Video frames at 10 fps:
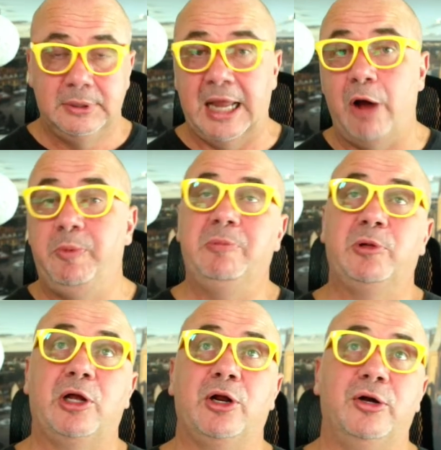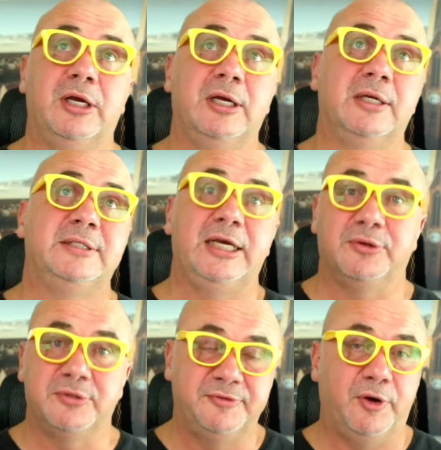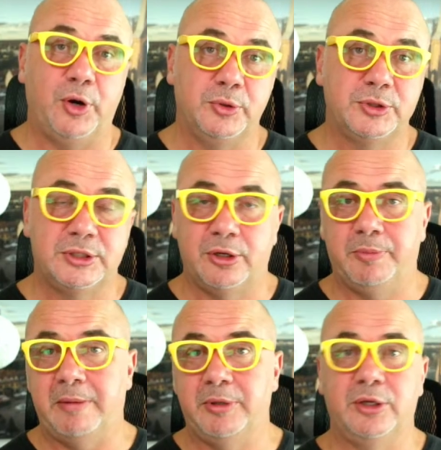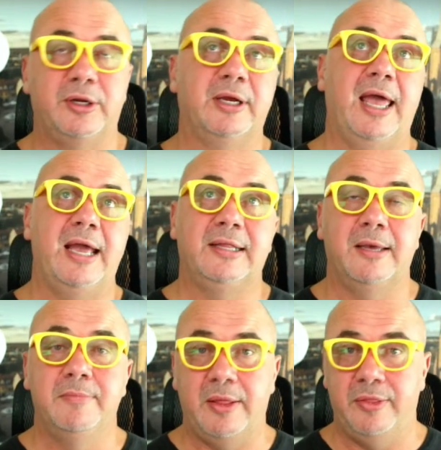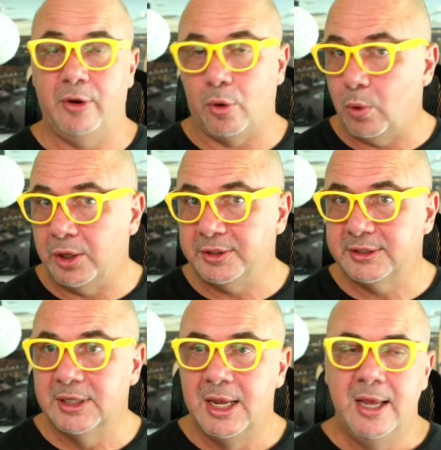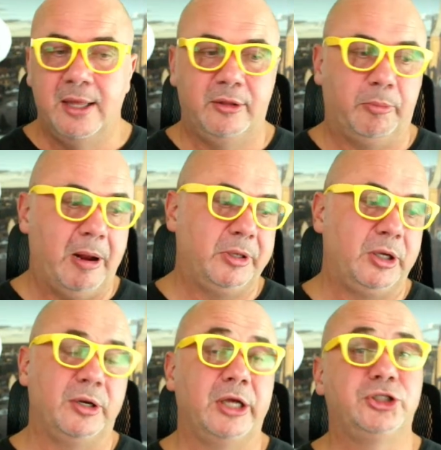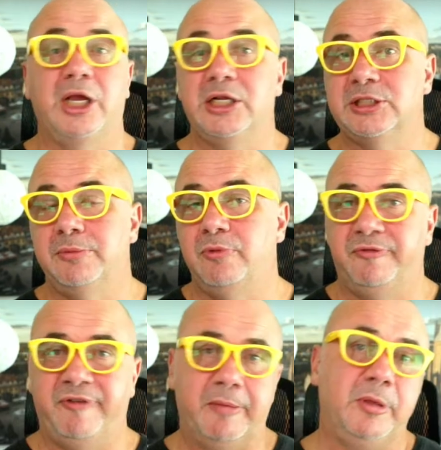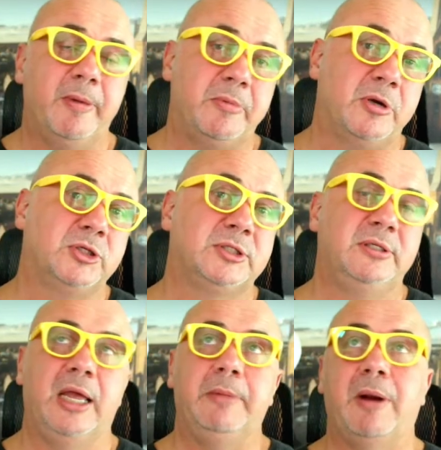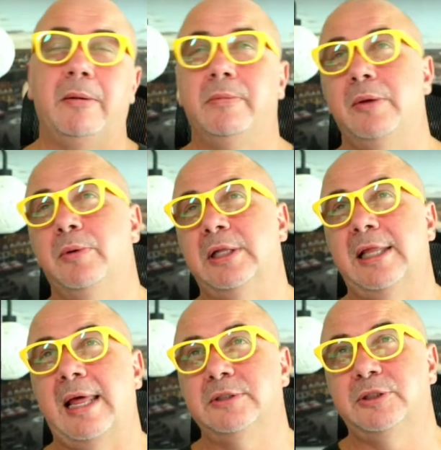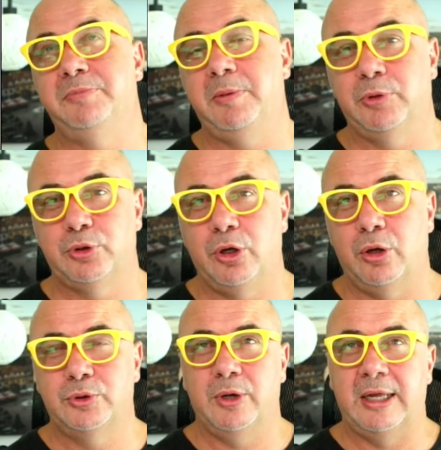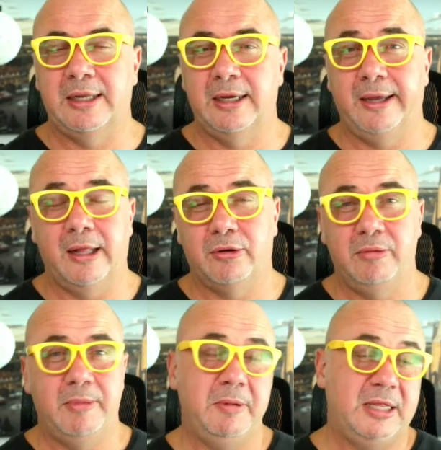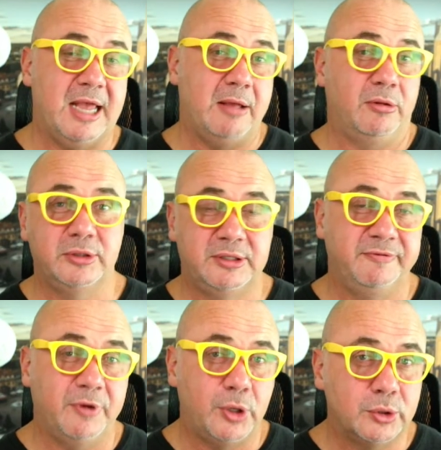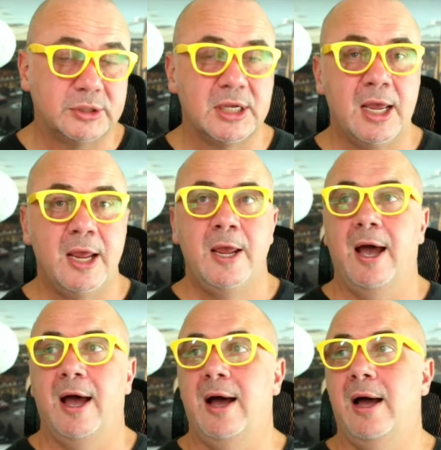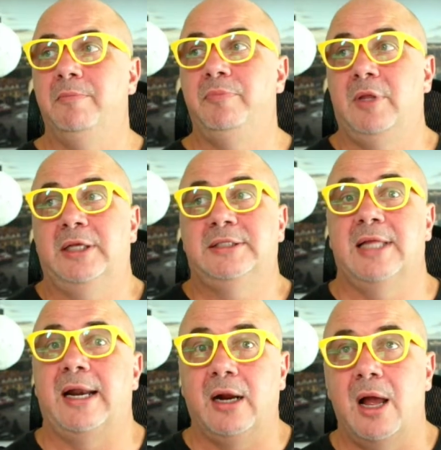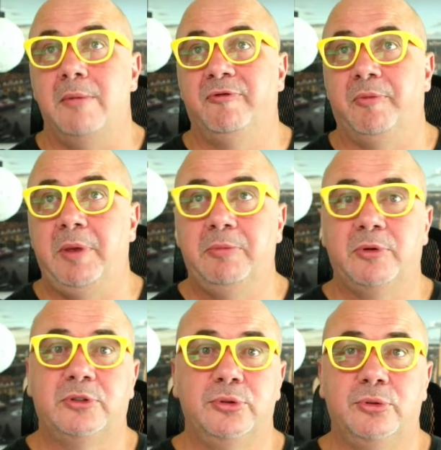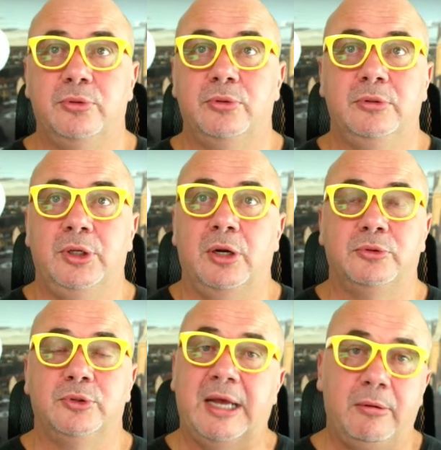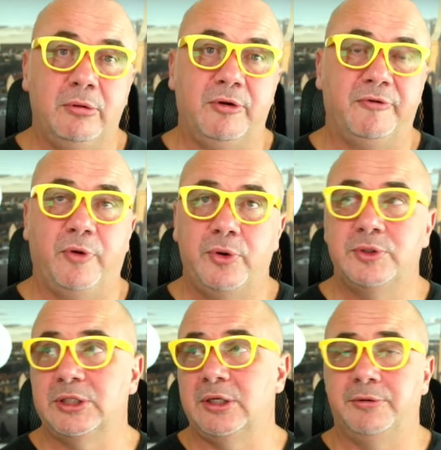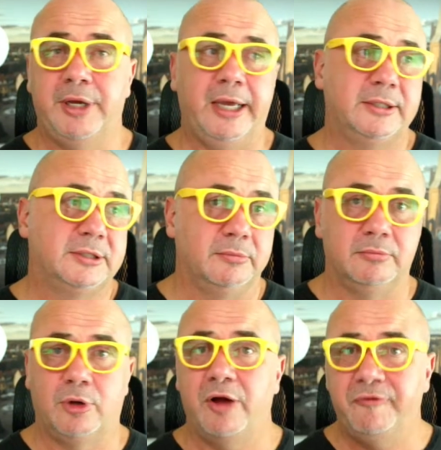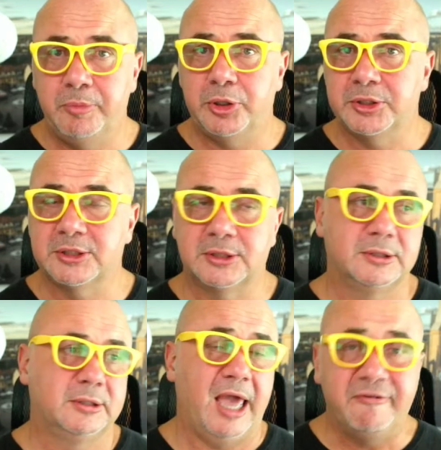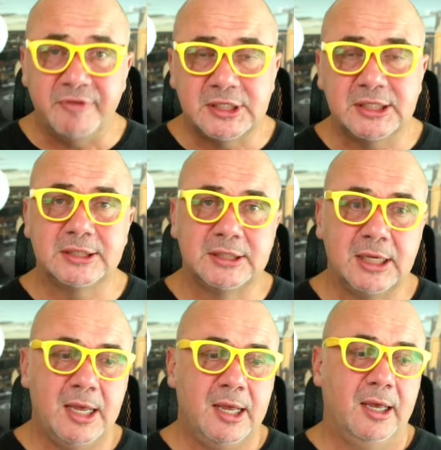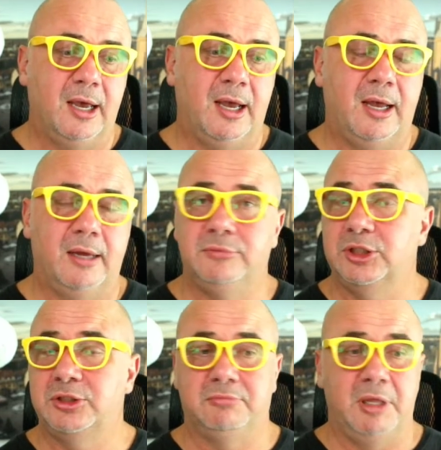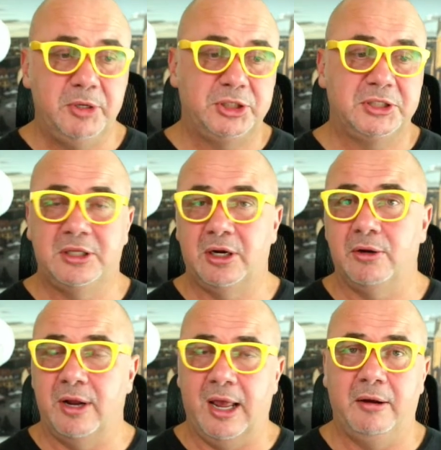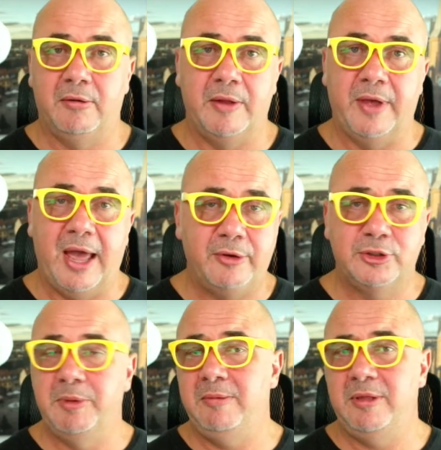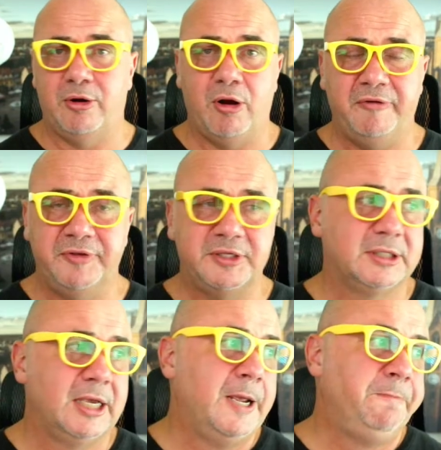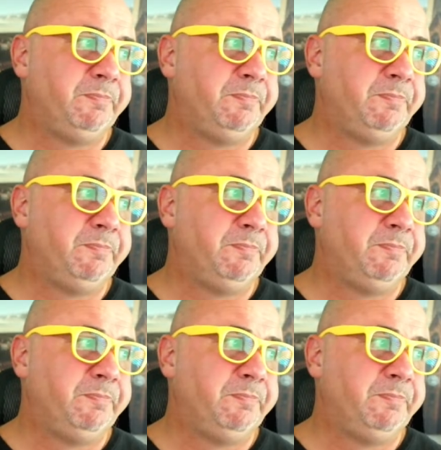Now people are gonna take those photos. They're probably gonna hang them on their walls. They're probably gonna exchange them with family members. They probably will allow some people to go to online gallery, maybe download some photos. It's not uncommon for people to download your photos and create some coffee books, canvases, just images they're gonna hang around the house, maybe their office.